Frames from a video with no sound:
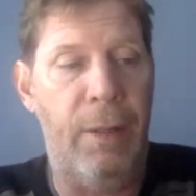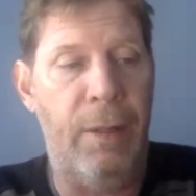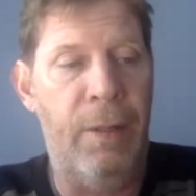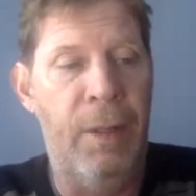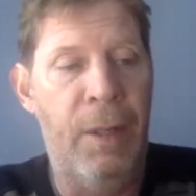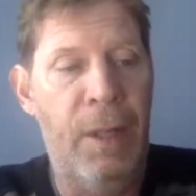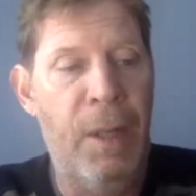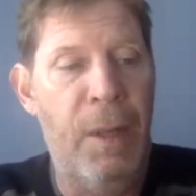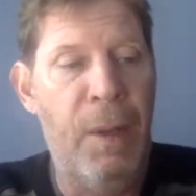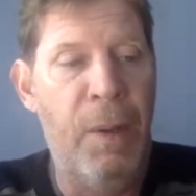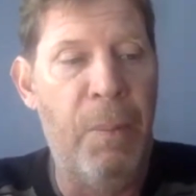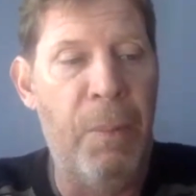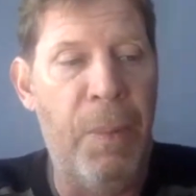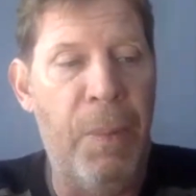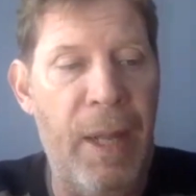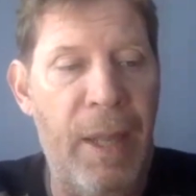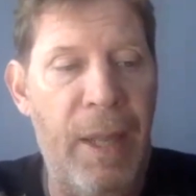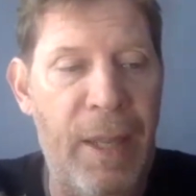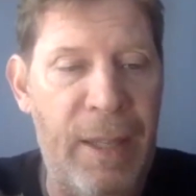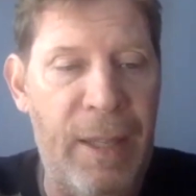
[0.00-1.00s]
know,
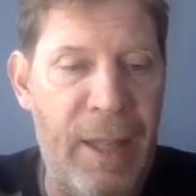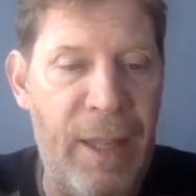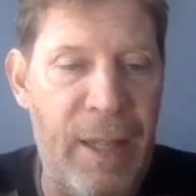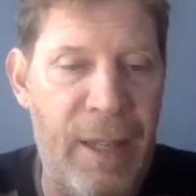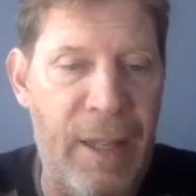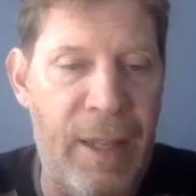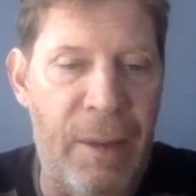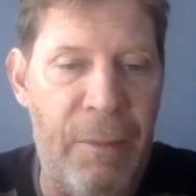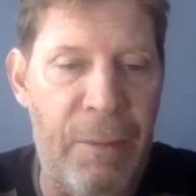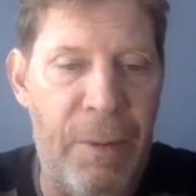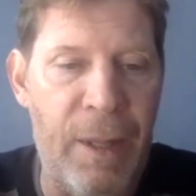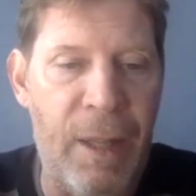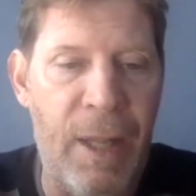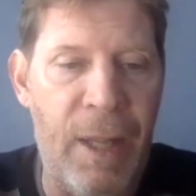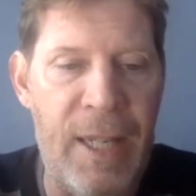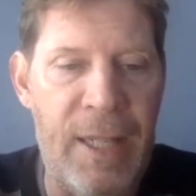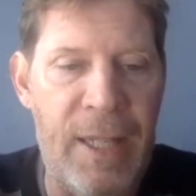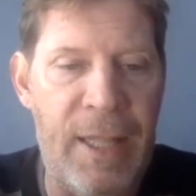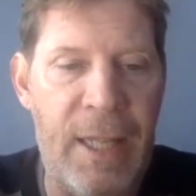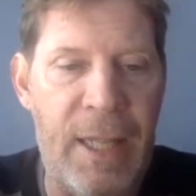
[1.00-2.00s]
but I think they, they
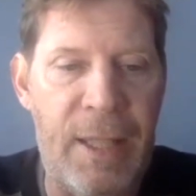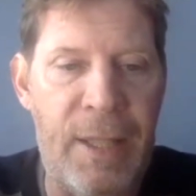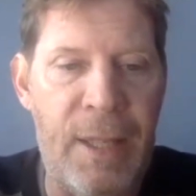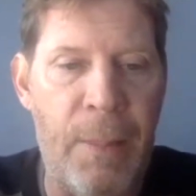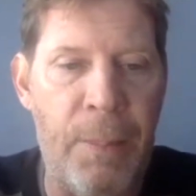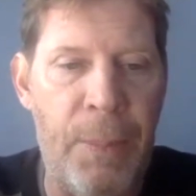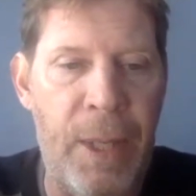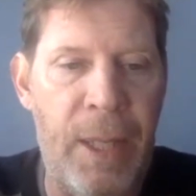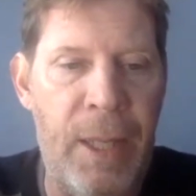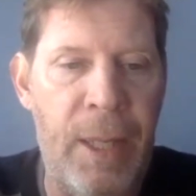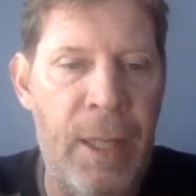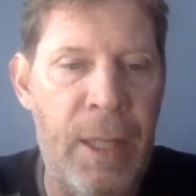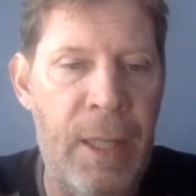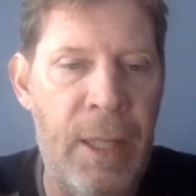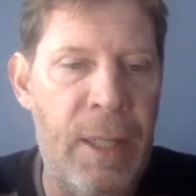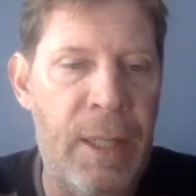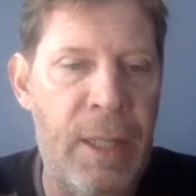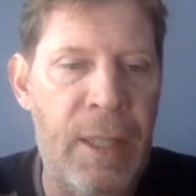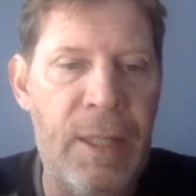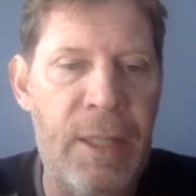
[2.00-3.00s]
realized that something,
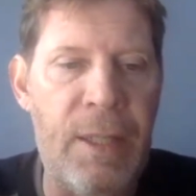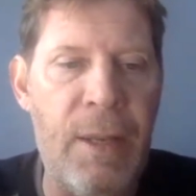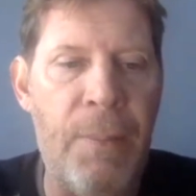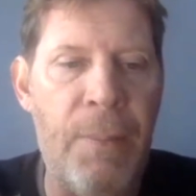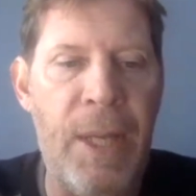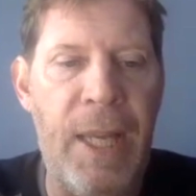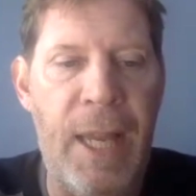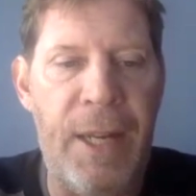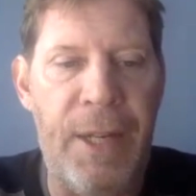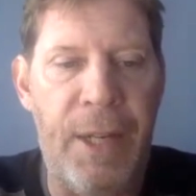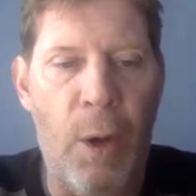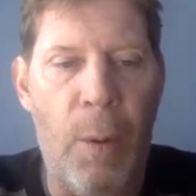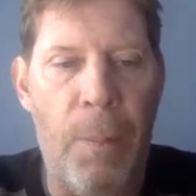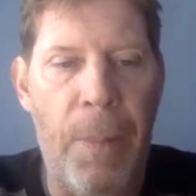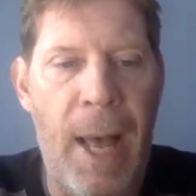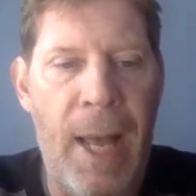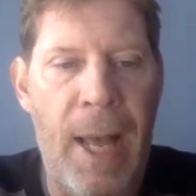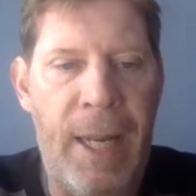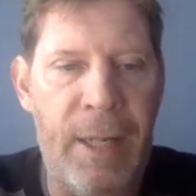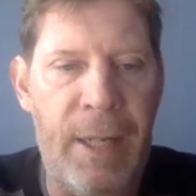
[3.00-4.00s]
something had to go
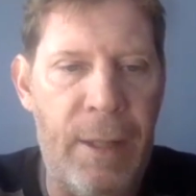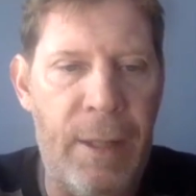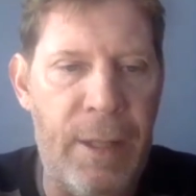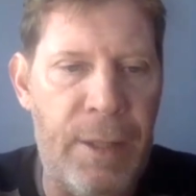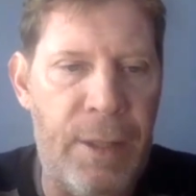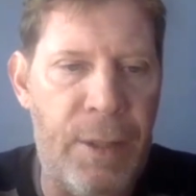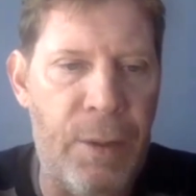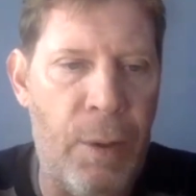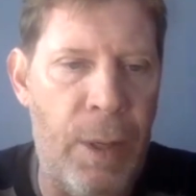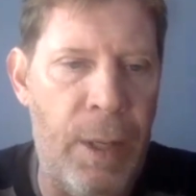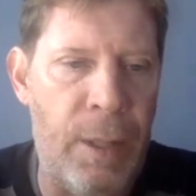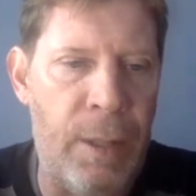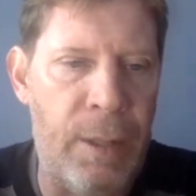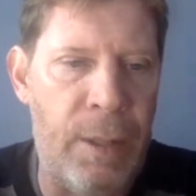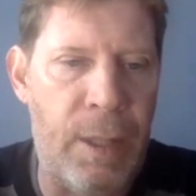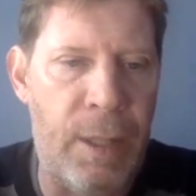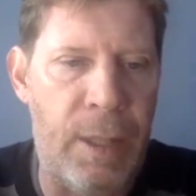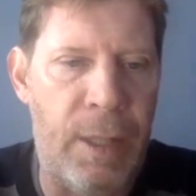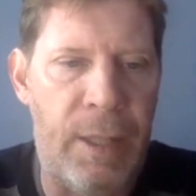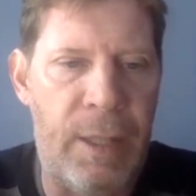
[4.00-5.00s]
back into the soil
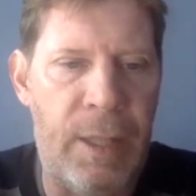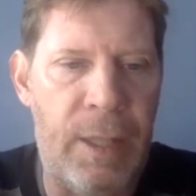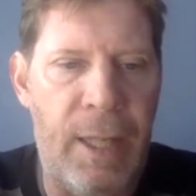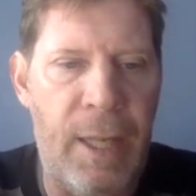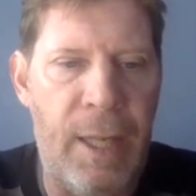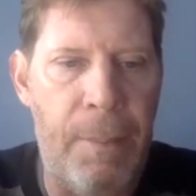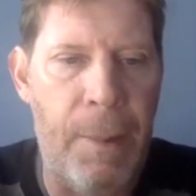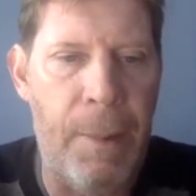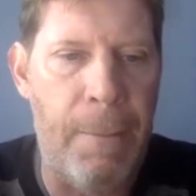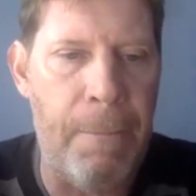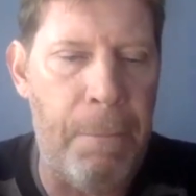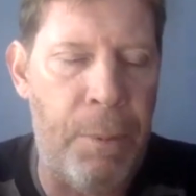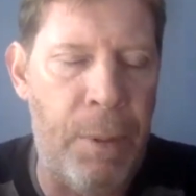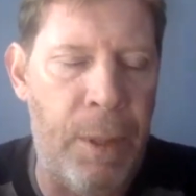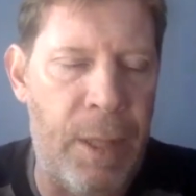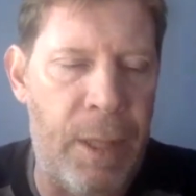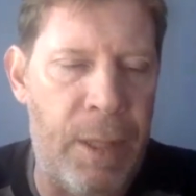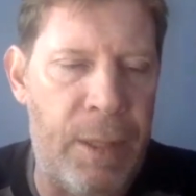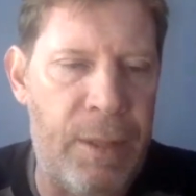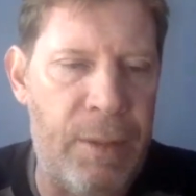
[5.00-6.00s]
to, to keep it
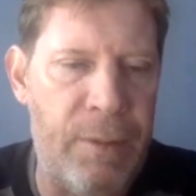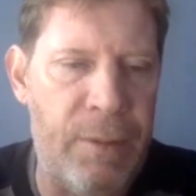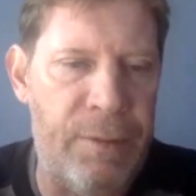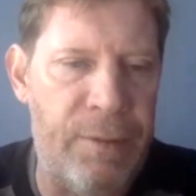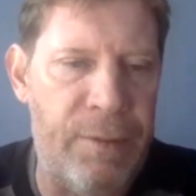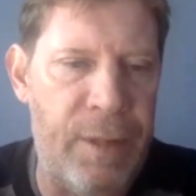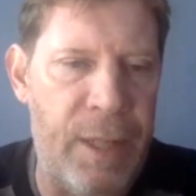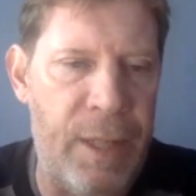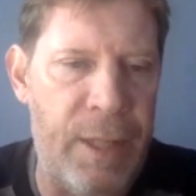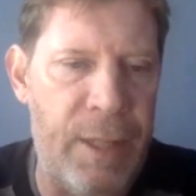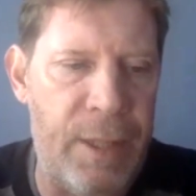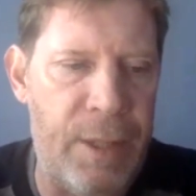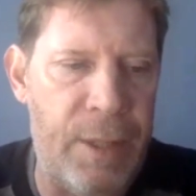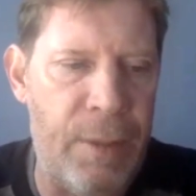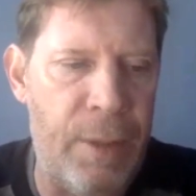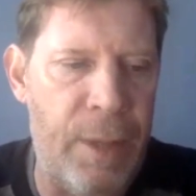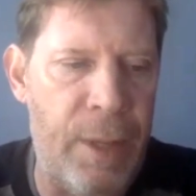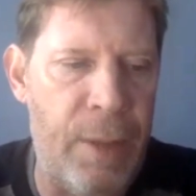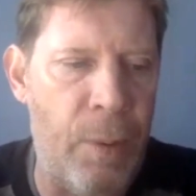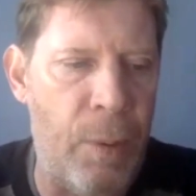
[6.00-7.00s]
productive. And
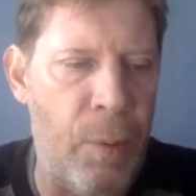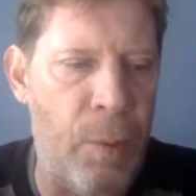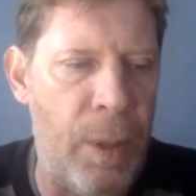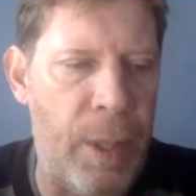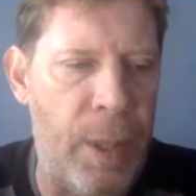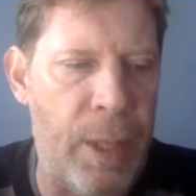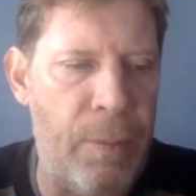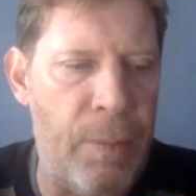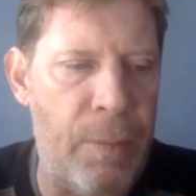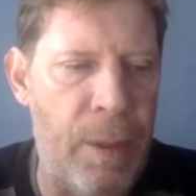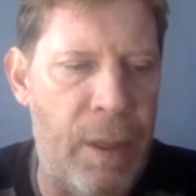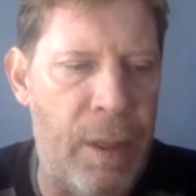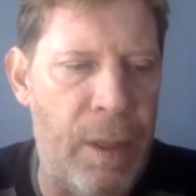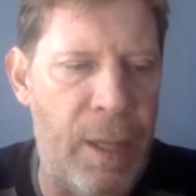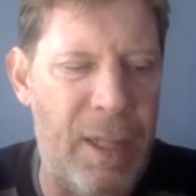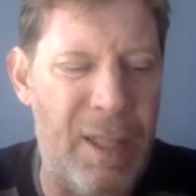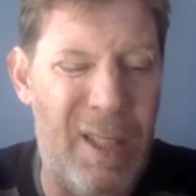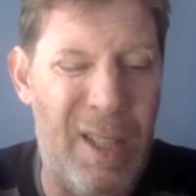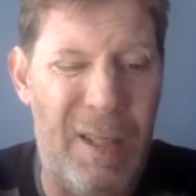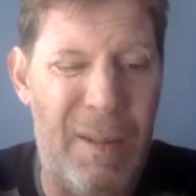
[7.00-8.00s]
so they were working with
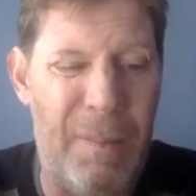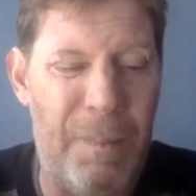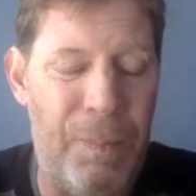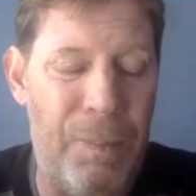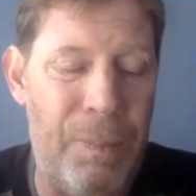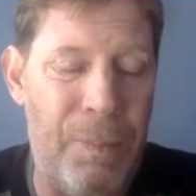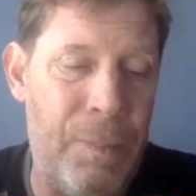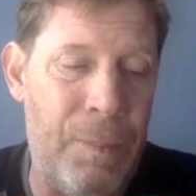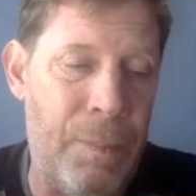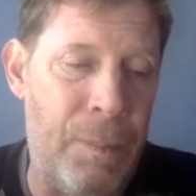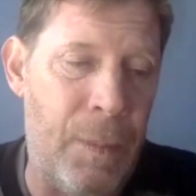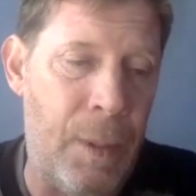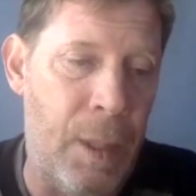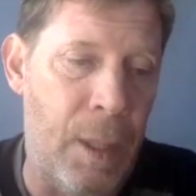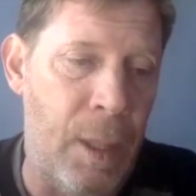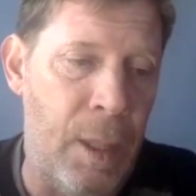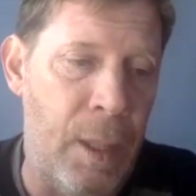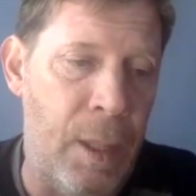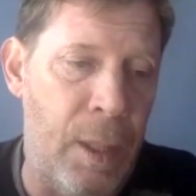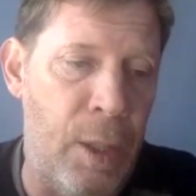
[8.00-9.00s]
things like
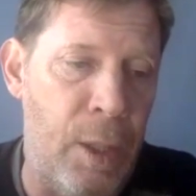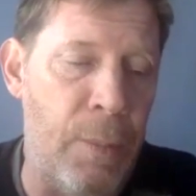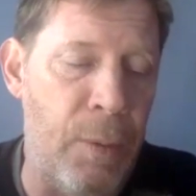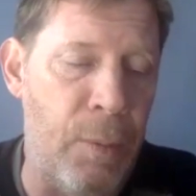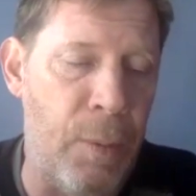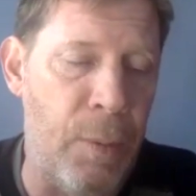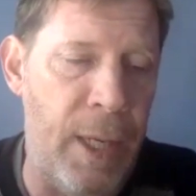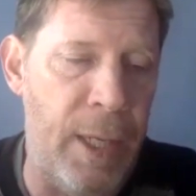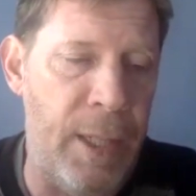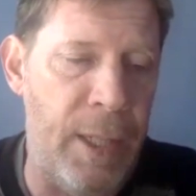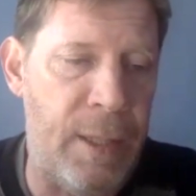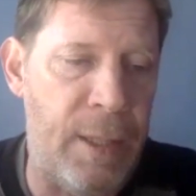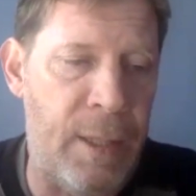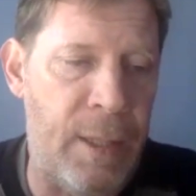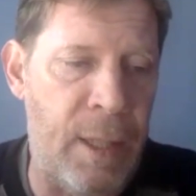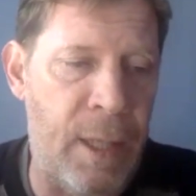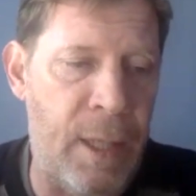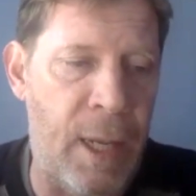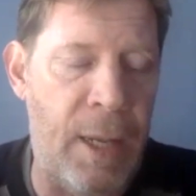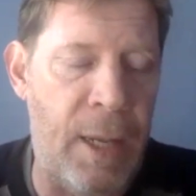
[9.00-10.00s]
human
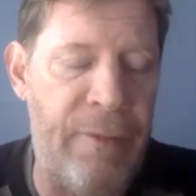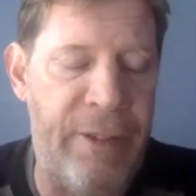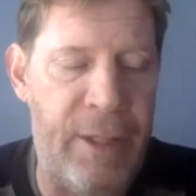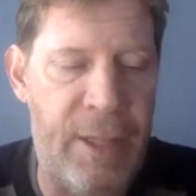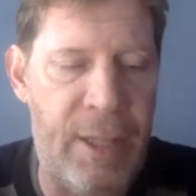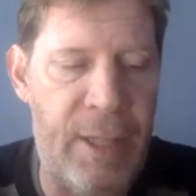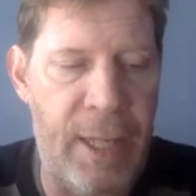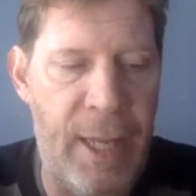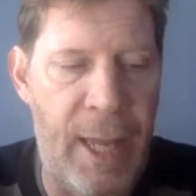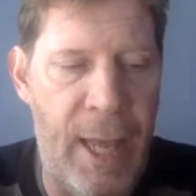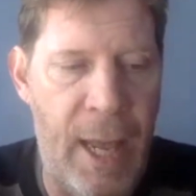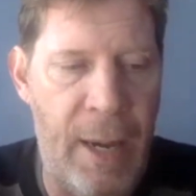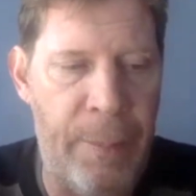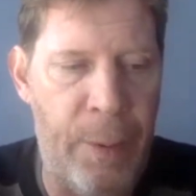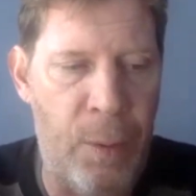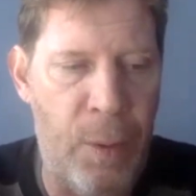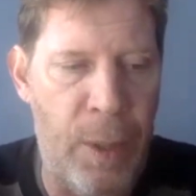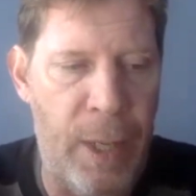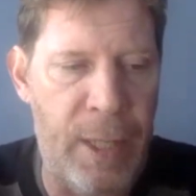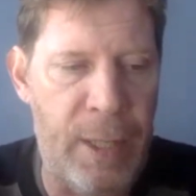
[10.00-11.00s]
waste, obviously
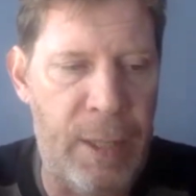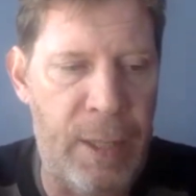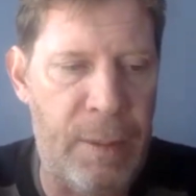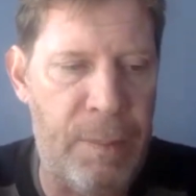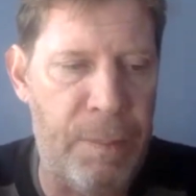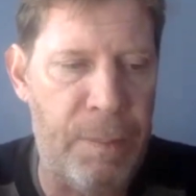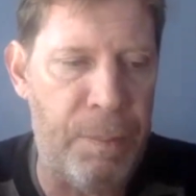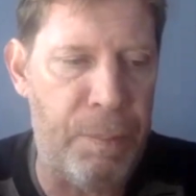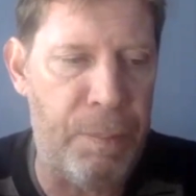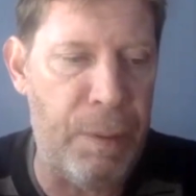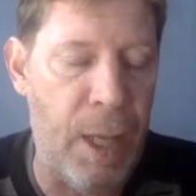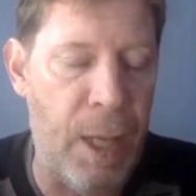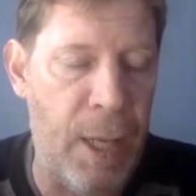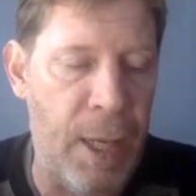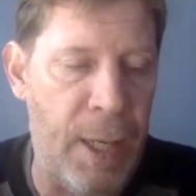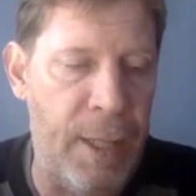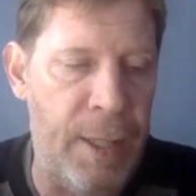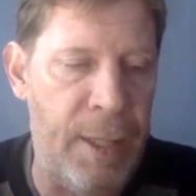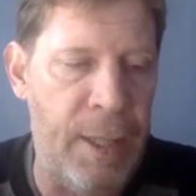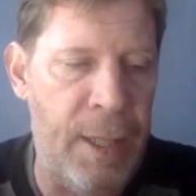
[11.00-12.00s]
animal waste,
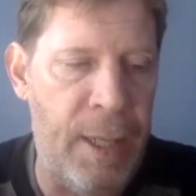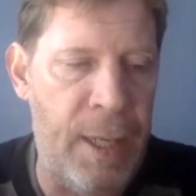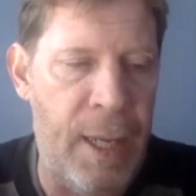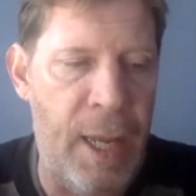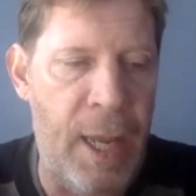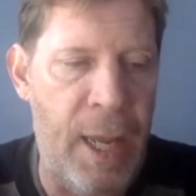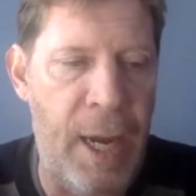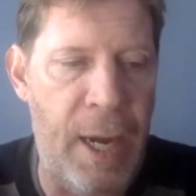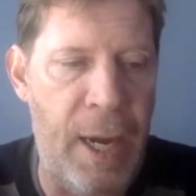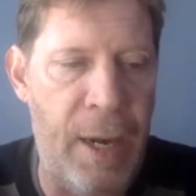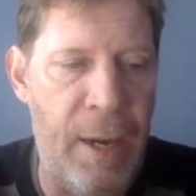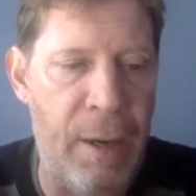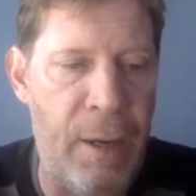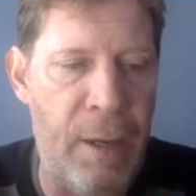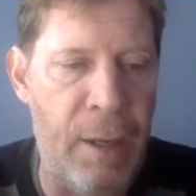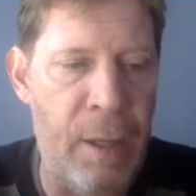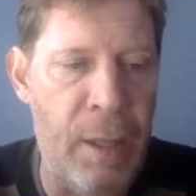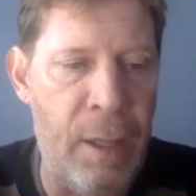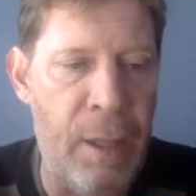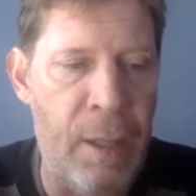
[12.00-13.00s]
blood,
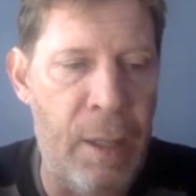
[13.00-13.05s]
hair,